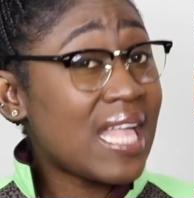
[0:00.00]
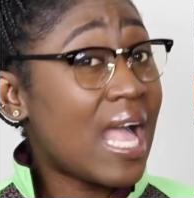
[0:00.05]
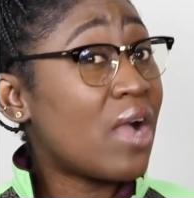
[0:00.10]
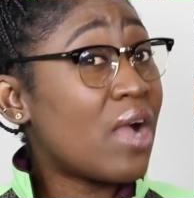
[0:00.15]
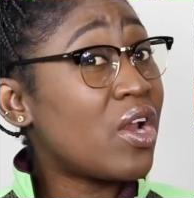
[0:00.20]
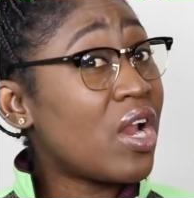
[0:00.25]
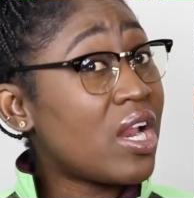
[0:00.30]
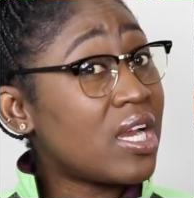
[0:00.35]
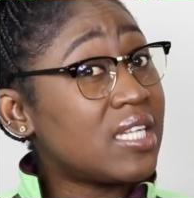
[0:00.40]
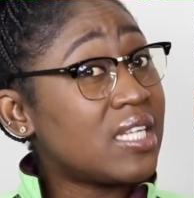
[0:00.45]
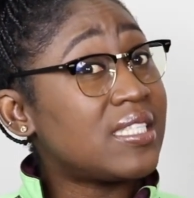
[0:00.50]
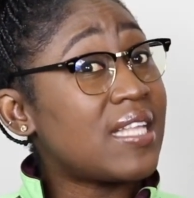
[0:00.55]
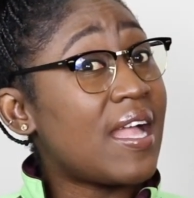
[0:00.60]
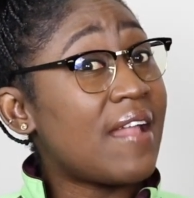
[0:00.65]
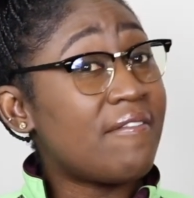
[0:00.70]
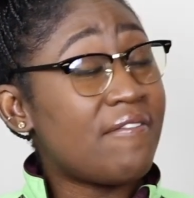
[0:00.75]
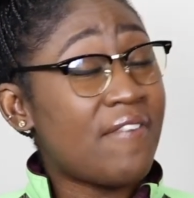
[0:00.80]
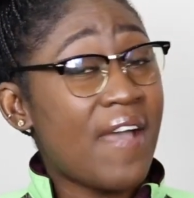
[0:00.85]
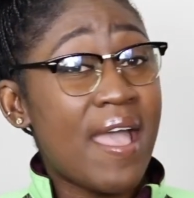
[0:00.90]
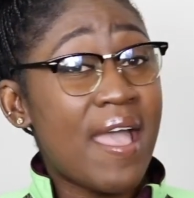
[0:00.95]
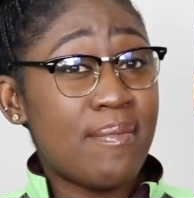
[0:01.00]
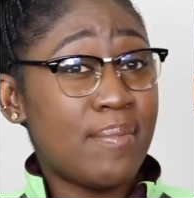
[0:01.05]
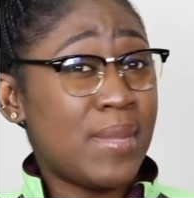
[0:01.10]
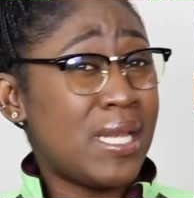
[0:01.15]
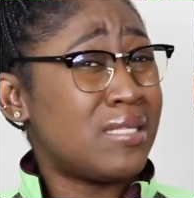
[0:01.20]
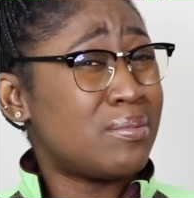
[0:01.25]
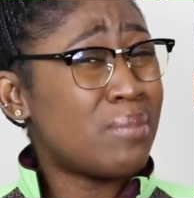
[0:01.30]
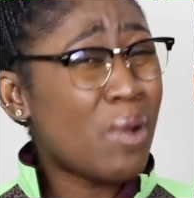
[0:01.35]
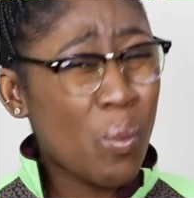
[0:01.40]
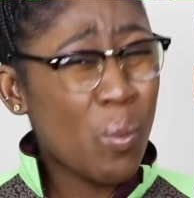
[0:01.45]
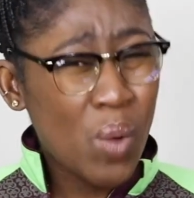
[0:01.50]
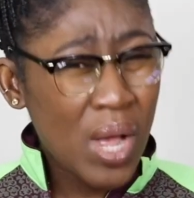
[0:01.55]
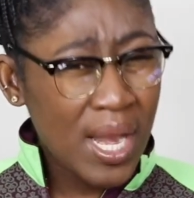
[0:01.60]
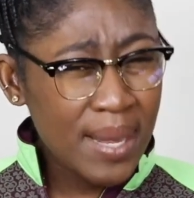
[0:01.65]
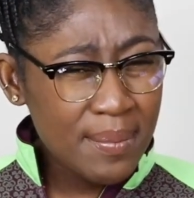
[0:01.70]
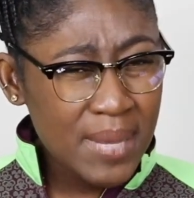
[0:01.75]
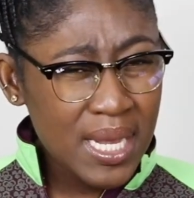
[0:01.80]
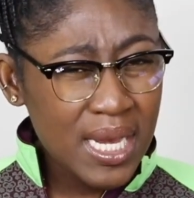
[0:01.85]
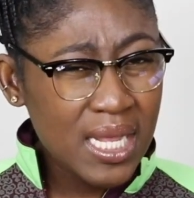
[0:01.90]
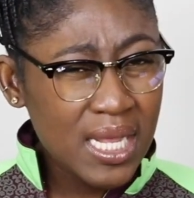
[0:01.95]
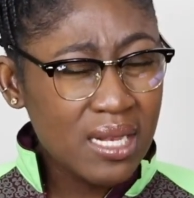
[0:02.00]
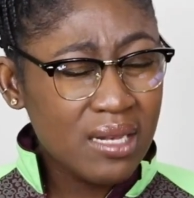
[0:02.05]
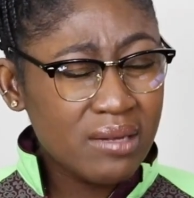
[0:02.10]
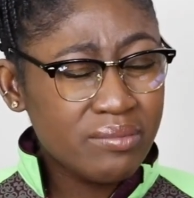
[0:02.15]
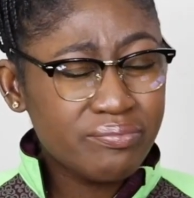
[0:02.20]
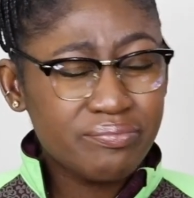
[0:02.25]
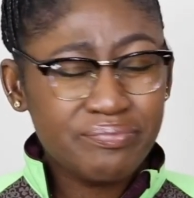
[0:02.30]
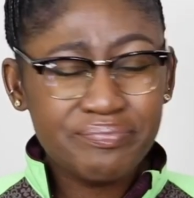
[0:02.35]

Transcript: I could understand 5 minutes, but 1 minute,